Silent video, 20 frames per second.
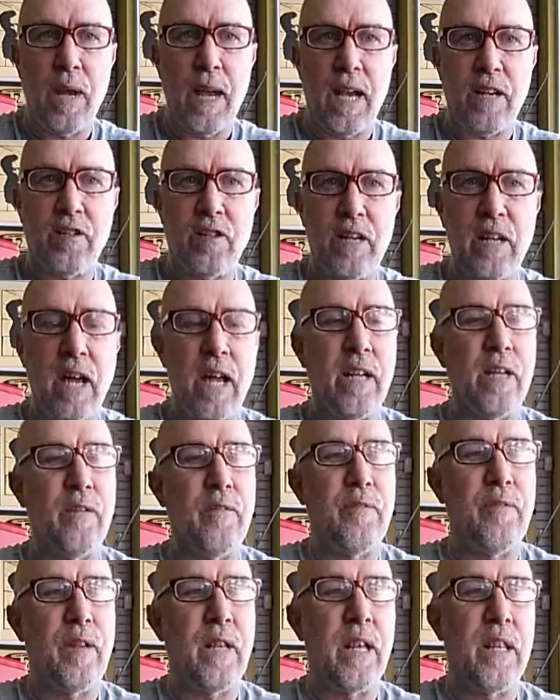we actually got it
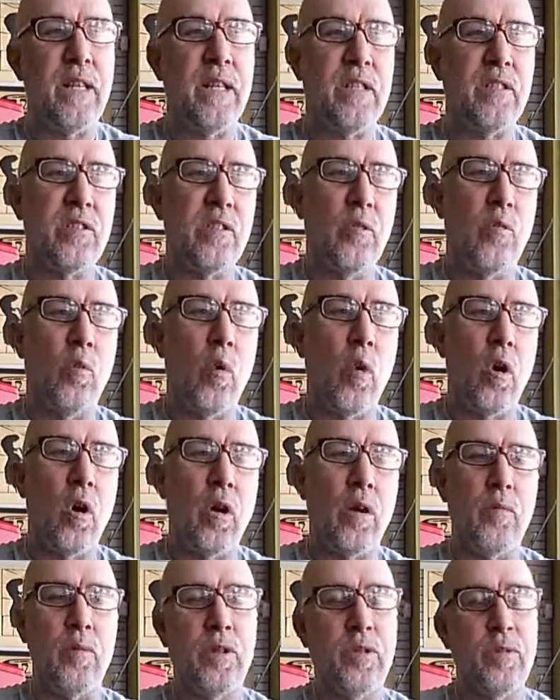to fit in this and
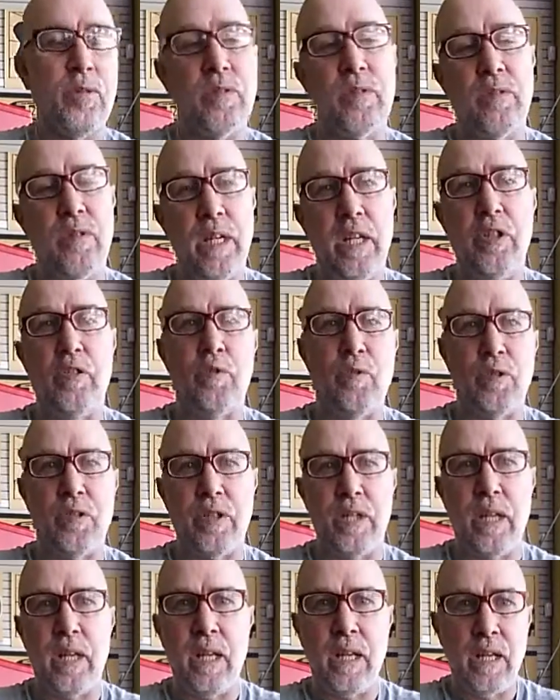work, which was
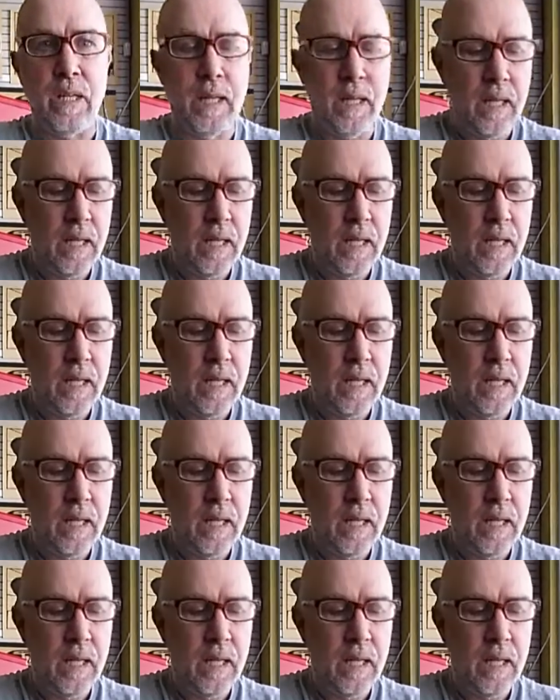interesting.